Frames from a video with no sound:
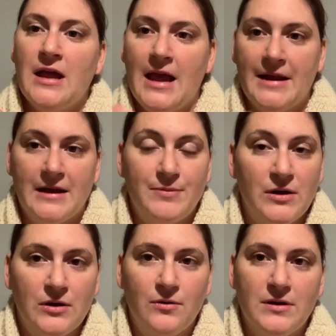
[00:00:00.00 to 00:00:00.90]
and I
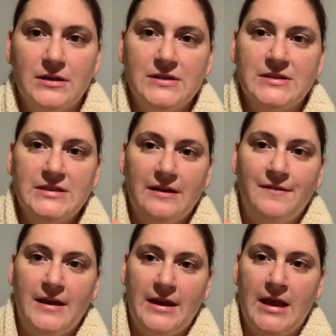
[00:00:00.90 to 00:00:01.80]
put oils and stuff
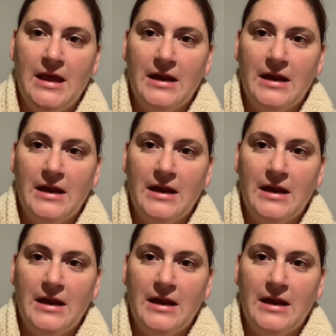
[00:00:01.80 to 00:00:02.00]
in it,